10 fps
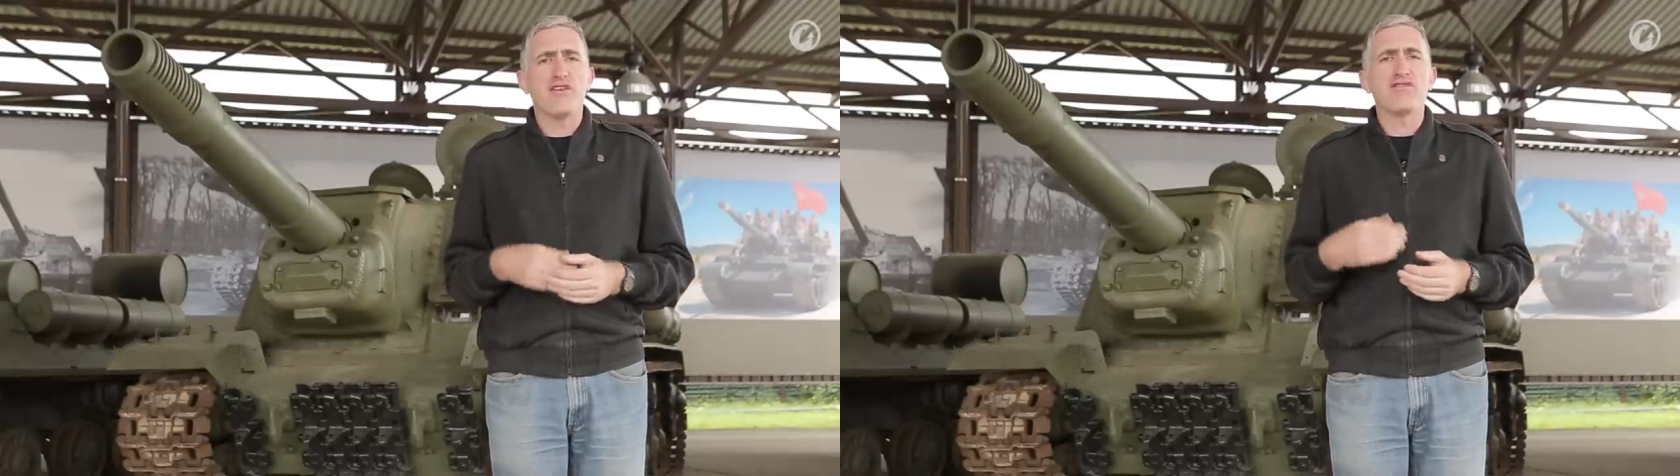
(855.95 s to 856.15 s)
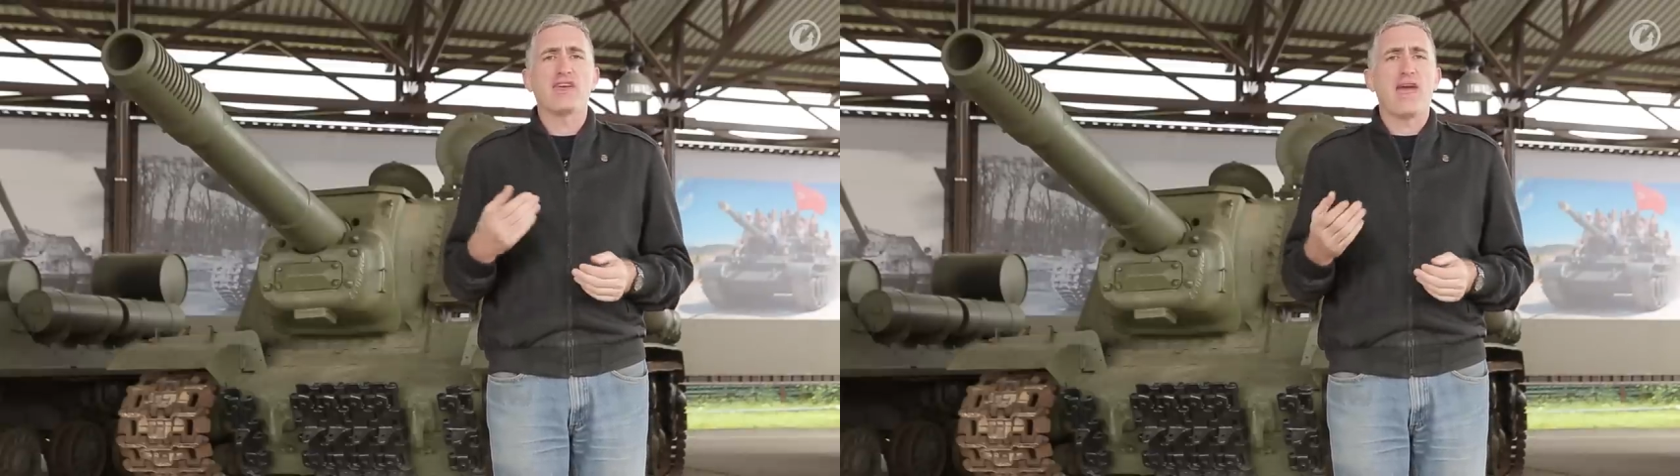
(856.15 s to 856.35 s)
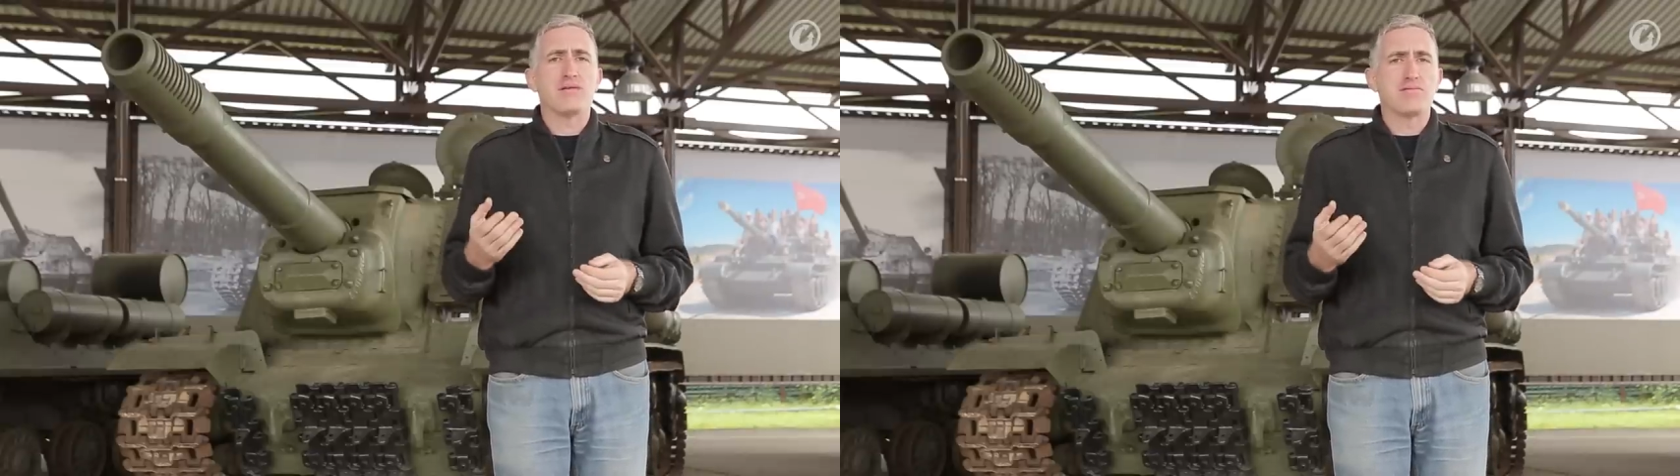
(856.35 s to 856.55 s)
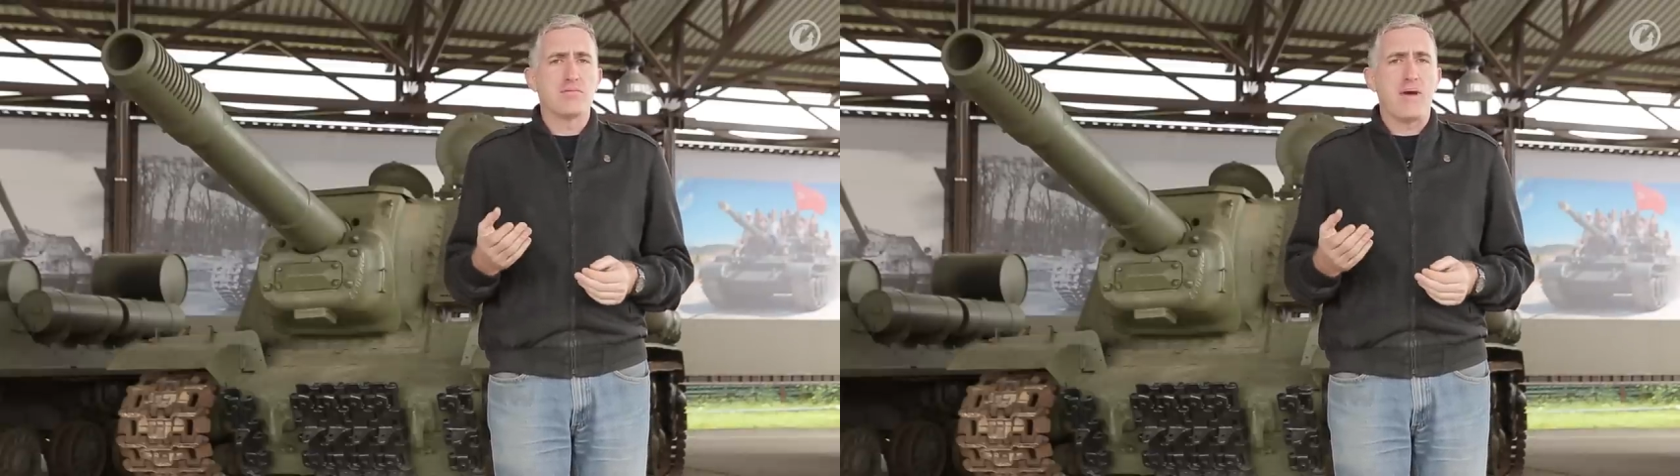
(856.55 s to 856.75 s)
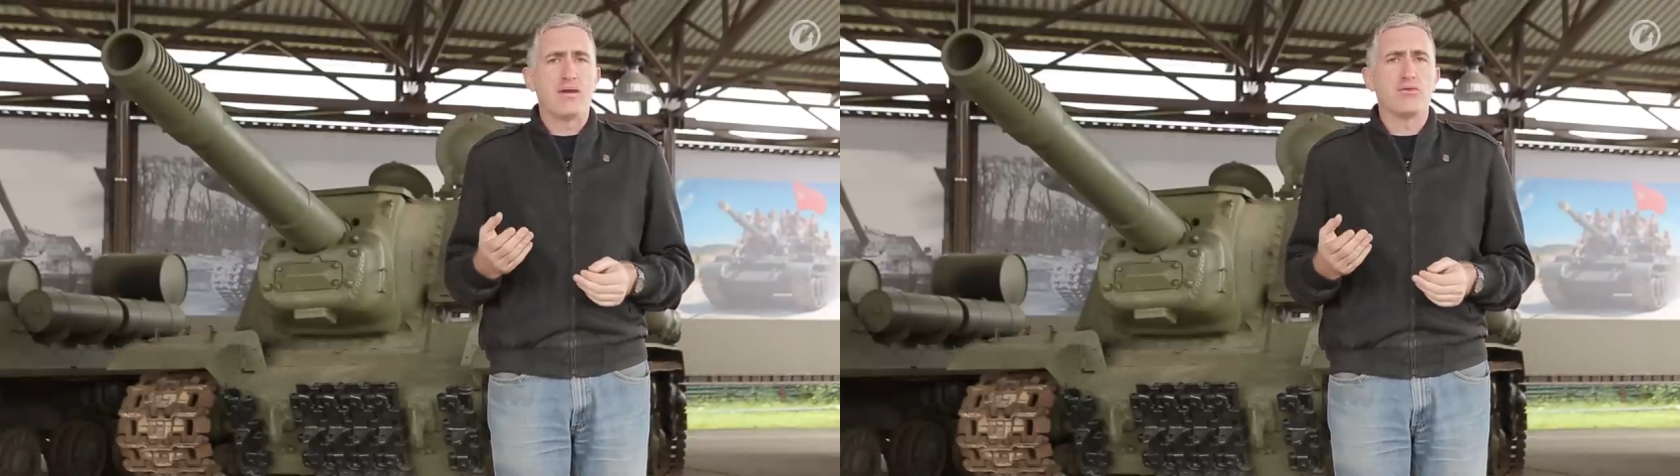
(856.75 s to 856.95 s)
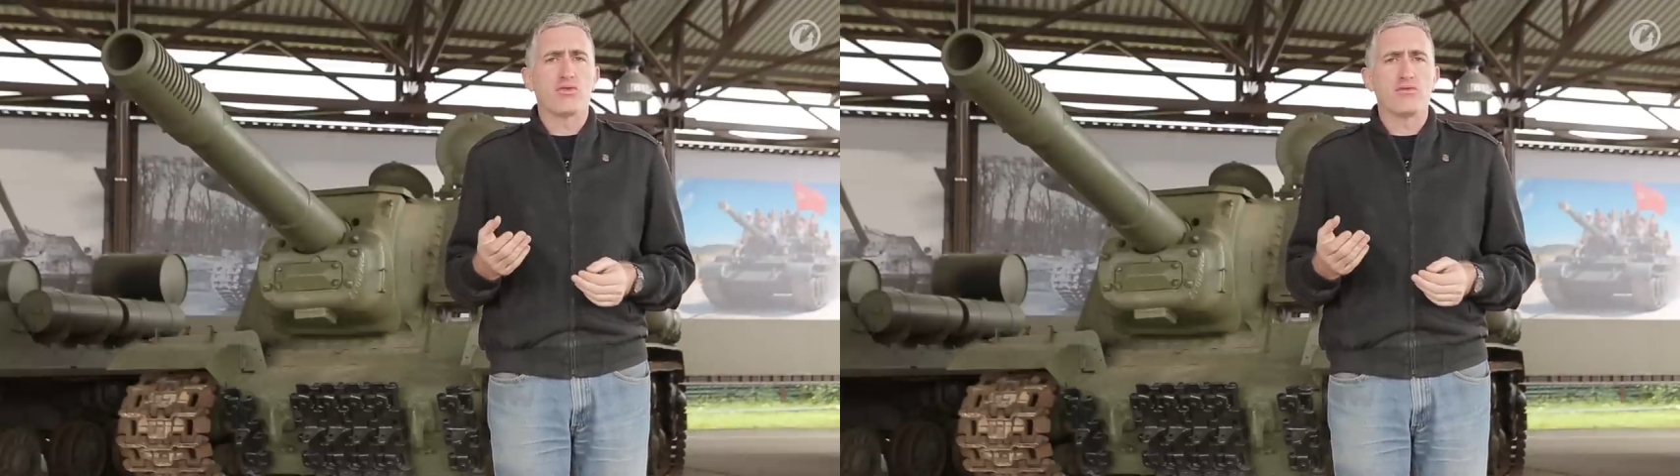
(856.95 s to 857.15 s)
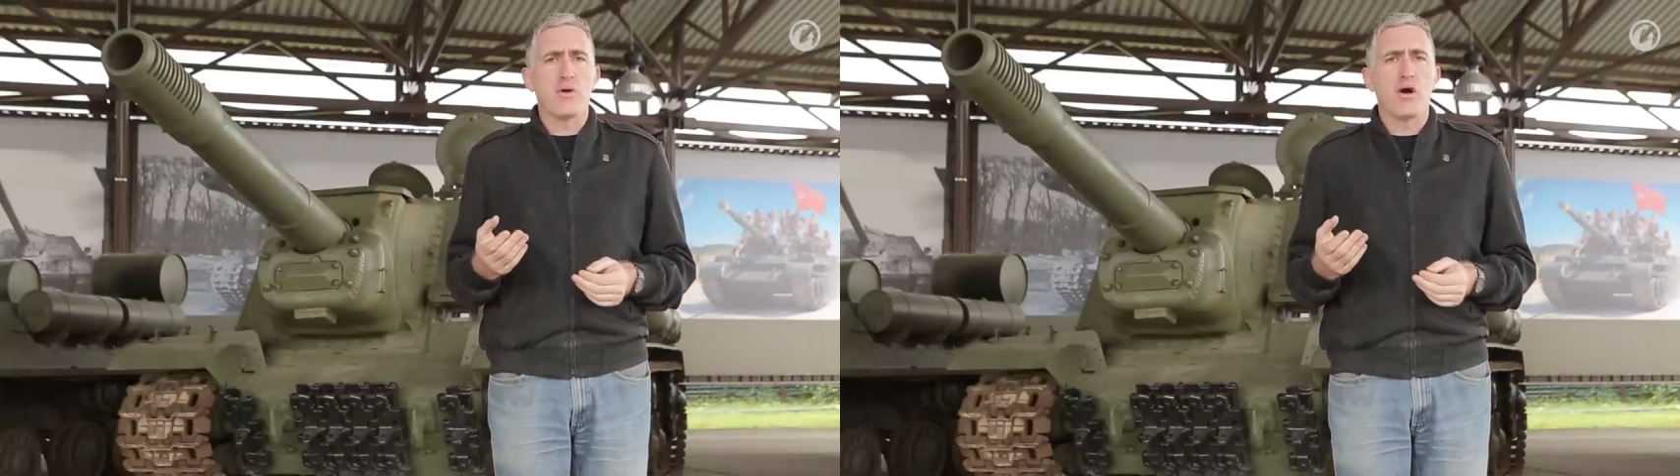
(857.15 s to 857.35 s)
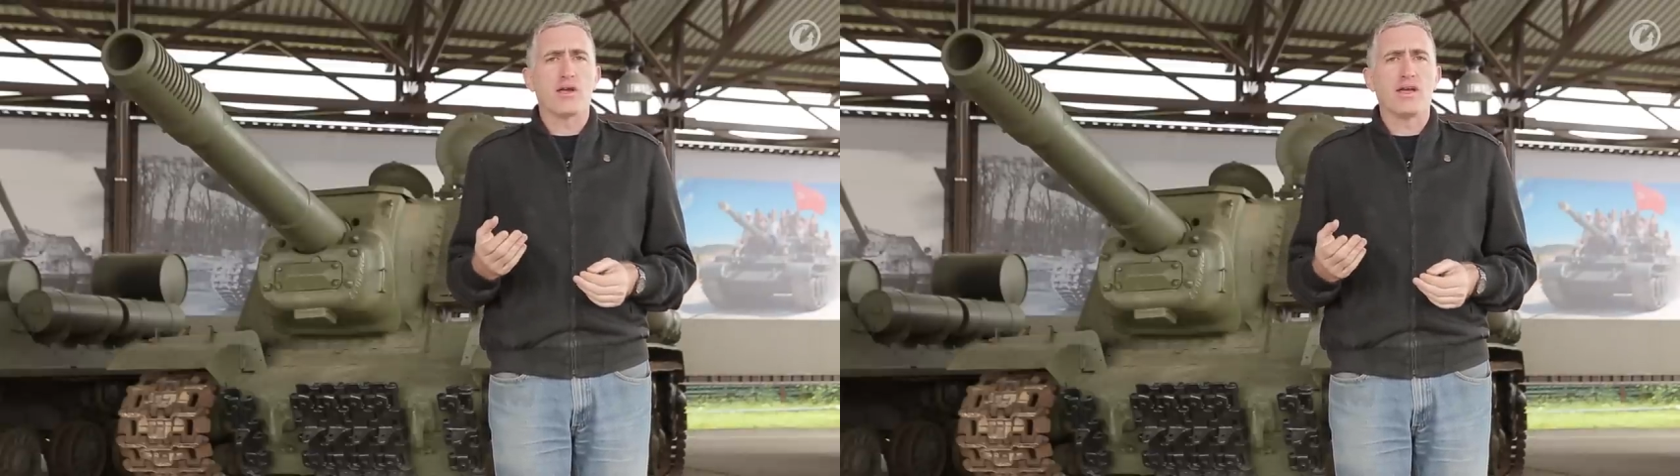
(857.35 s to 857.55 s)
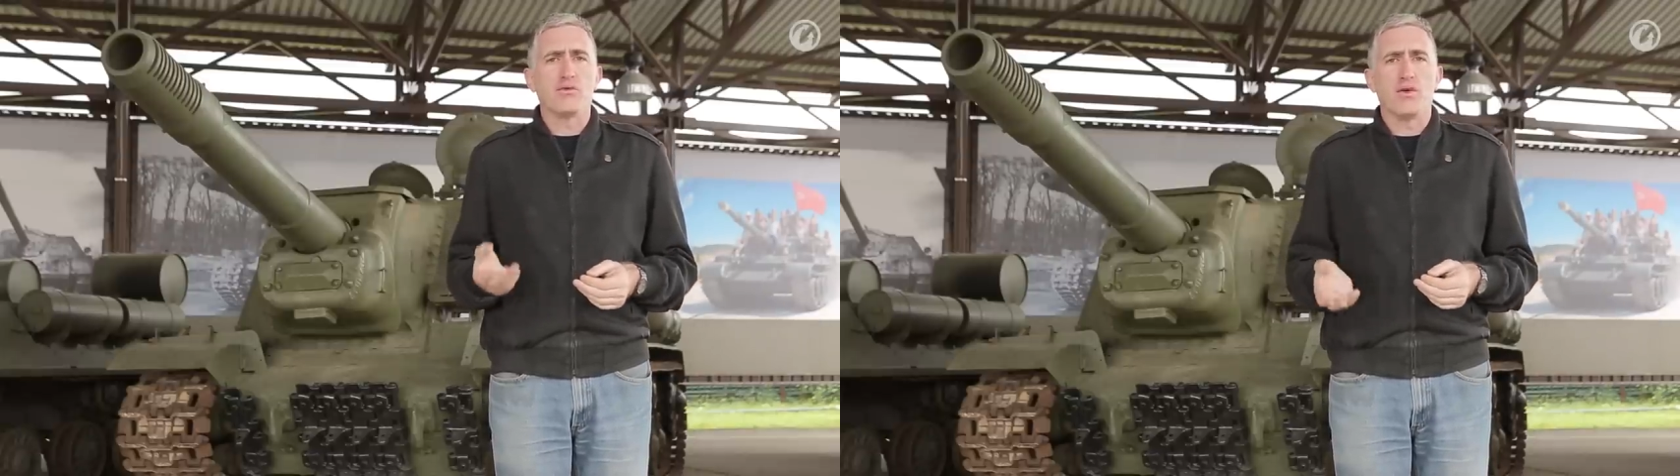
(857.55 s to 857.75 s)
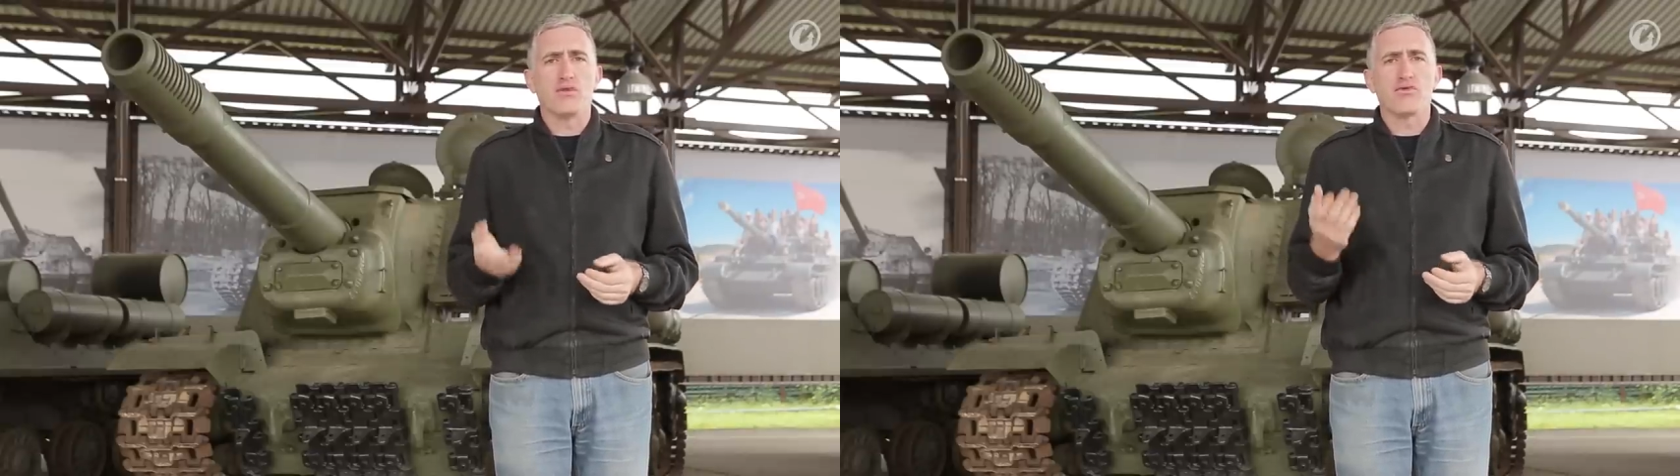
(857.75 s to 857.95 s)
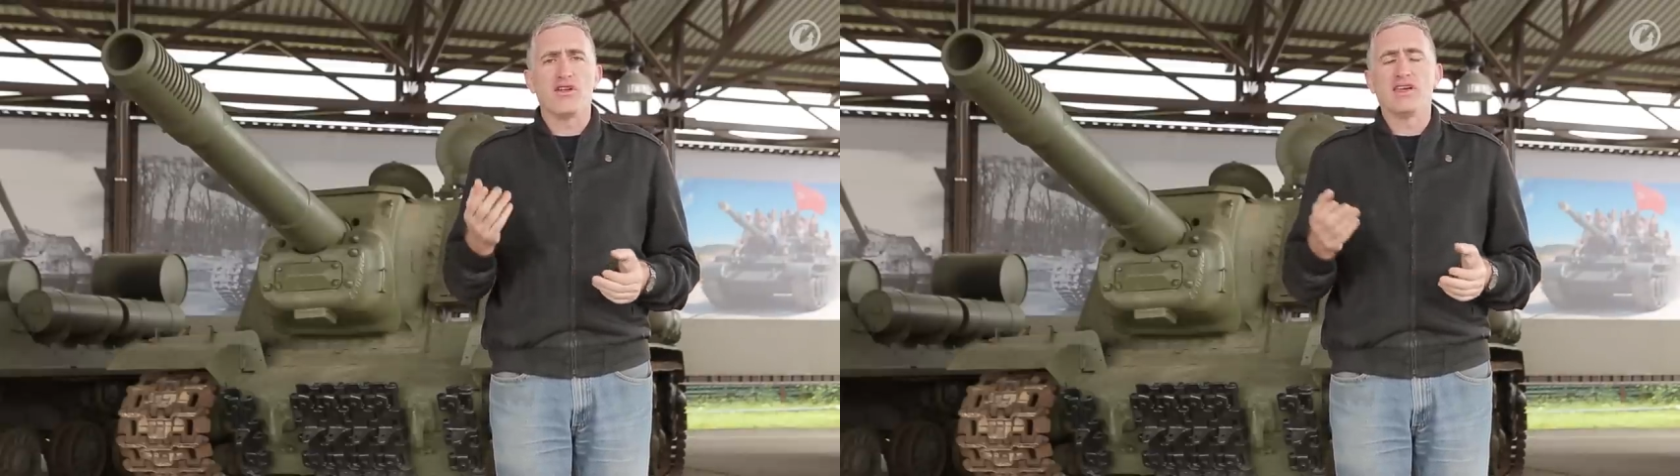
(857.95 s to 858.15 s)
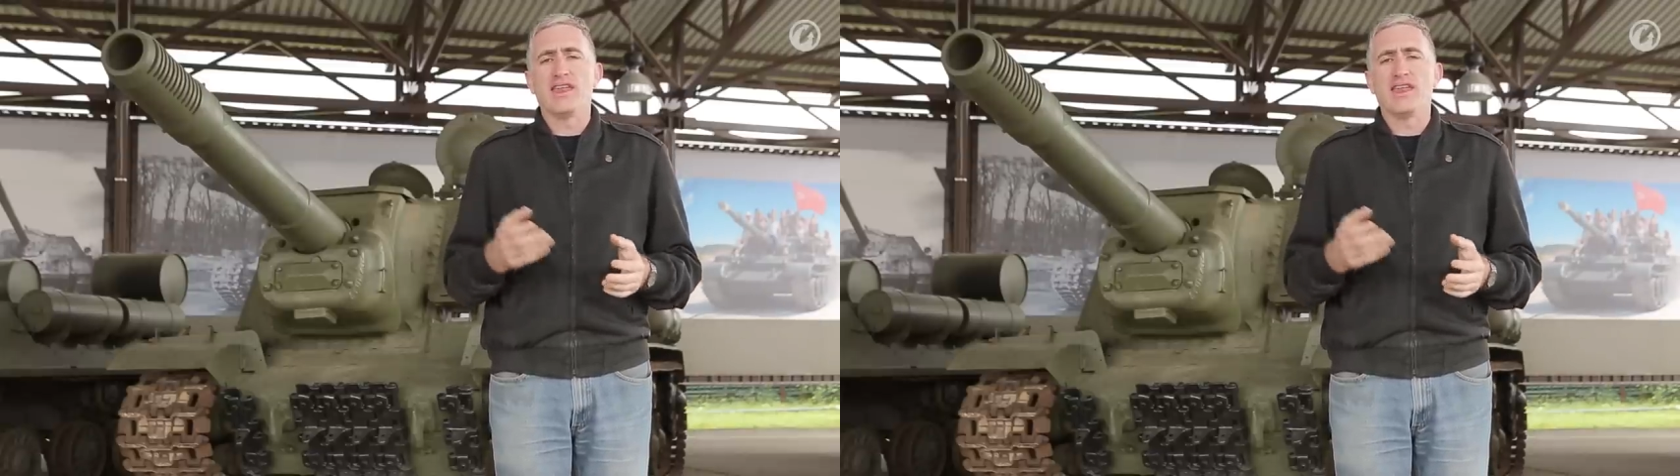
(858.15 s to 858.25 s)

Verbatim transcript: even a cameraman was remarking when he was trying